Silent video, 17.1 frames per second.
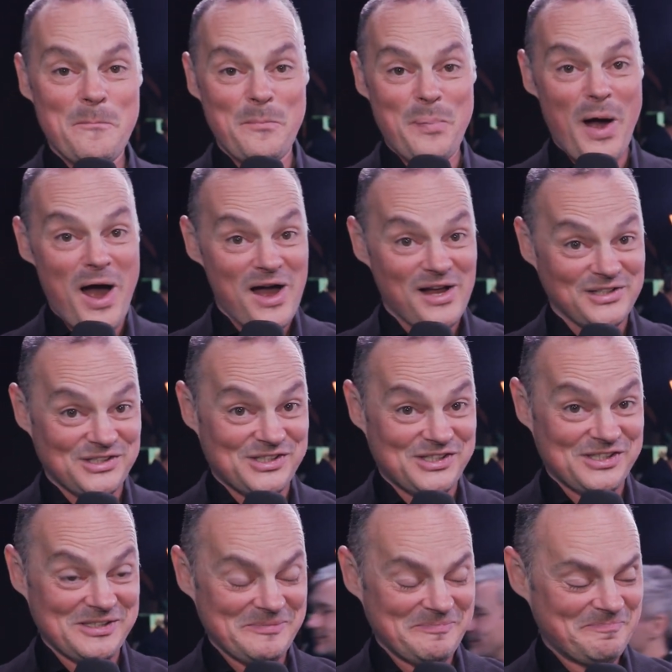
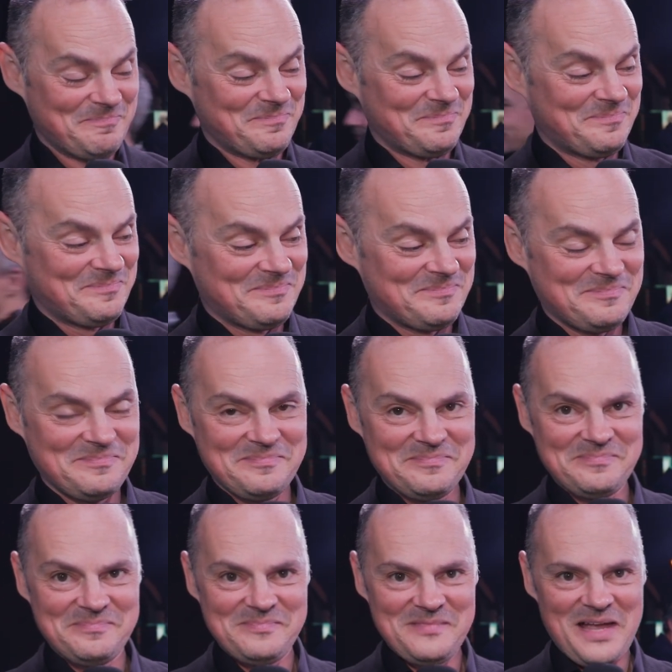But,
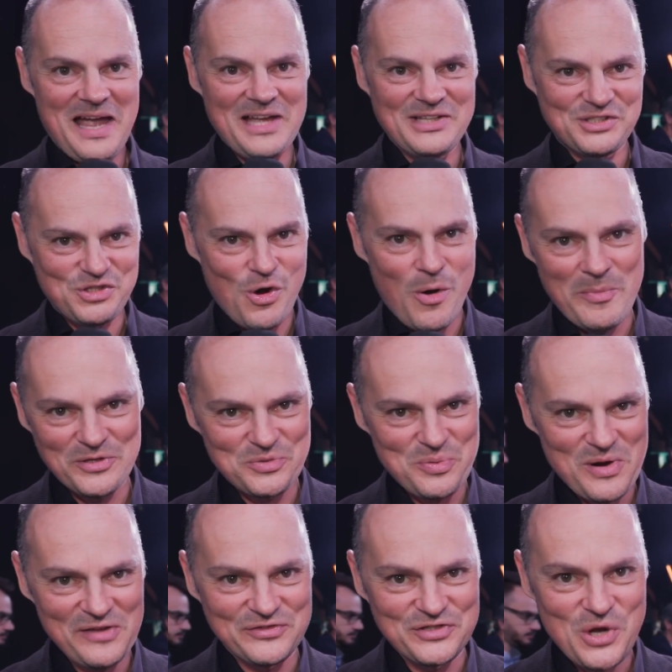as Thomas
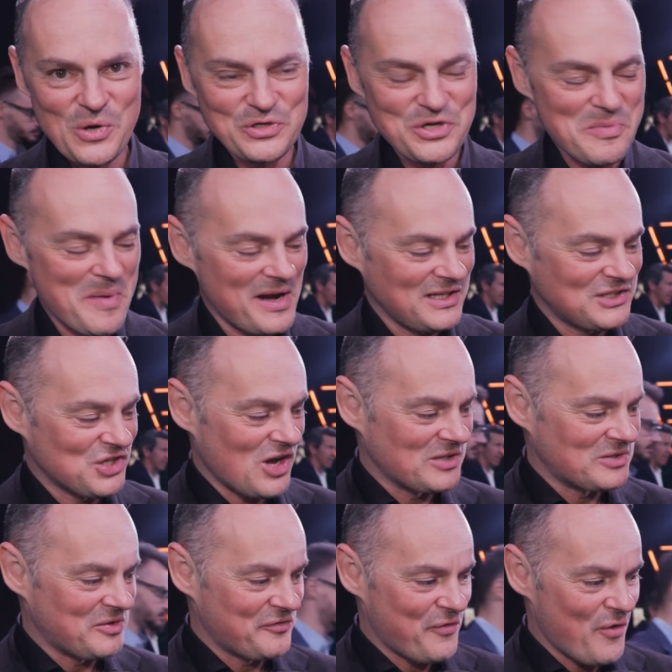will have told you many
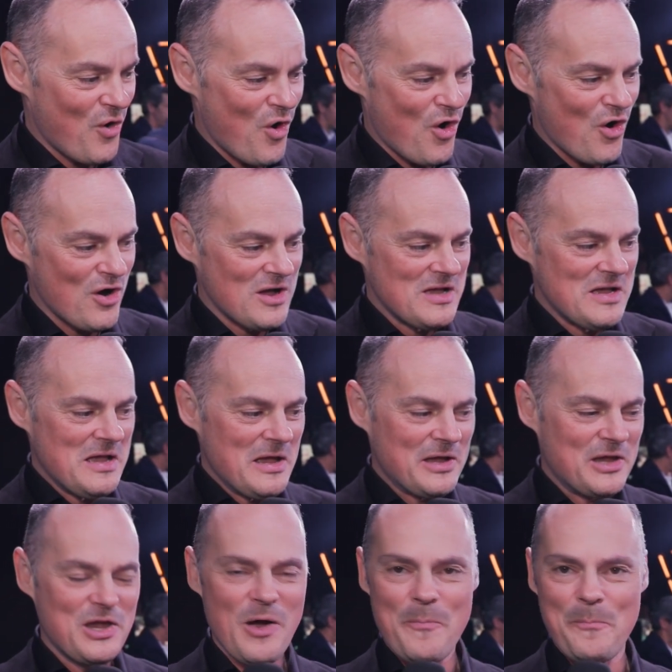times before,
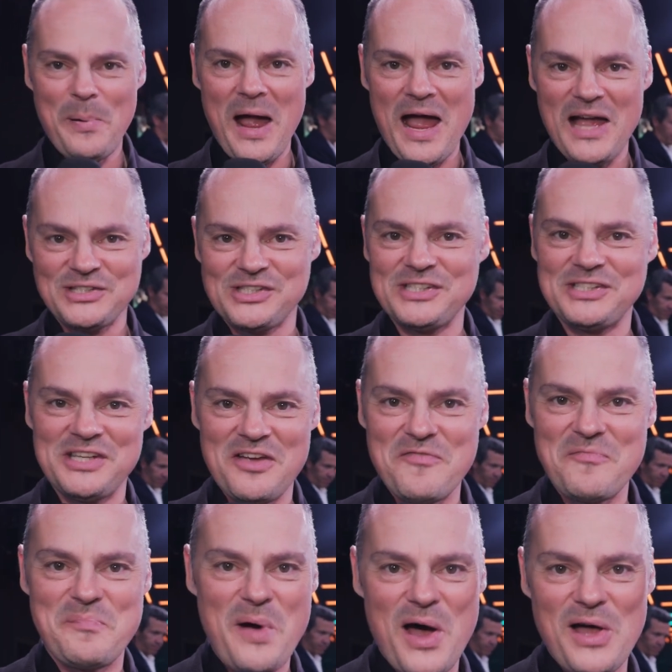
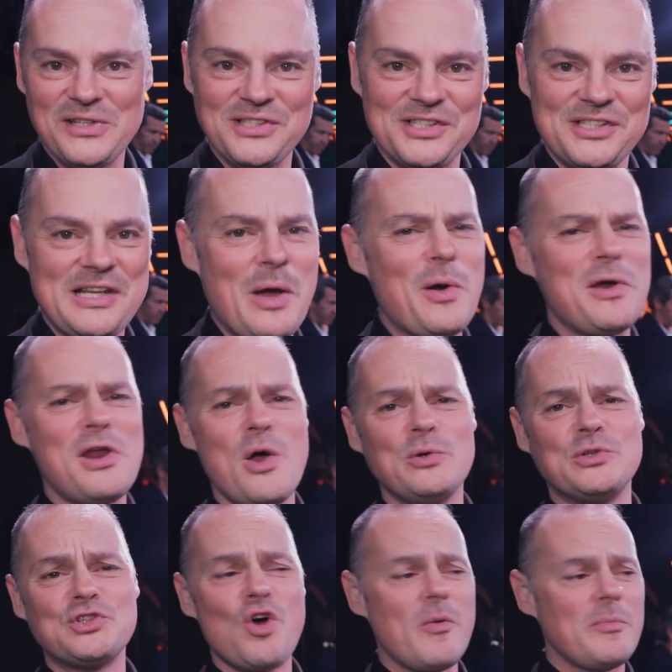capacitive buttons. Now, I know
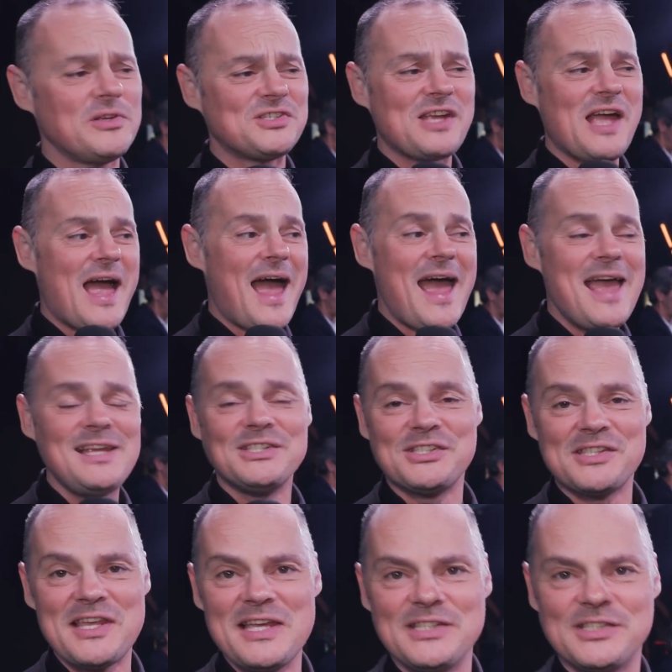Thomas hates
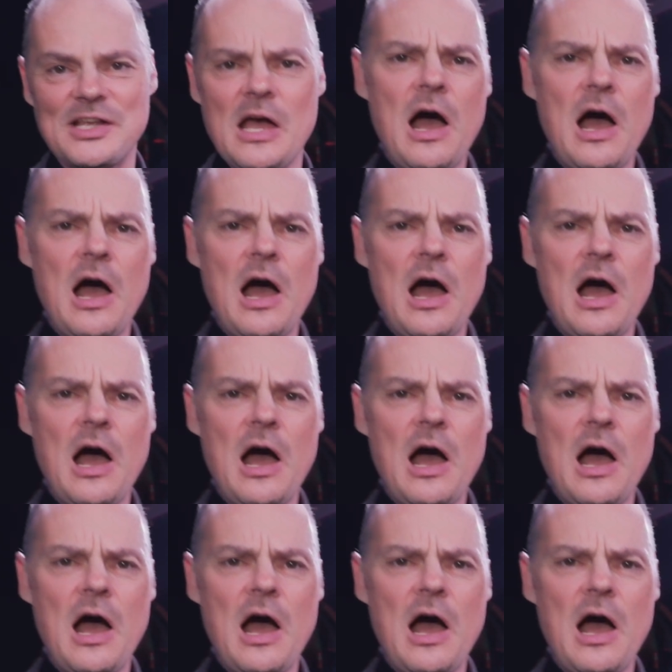these.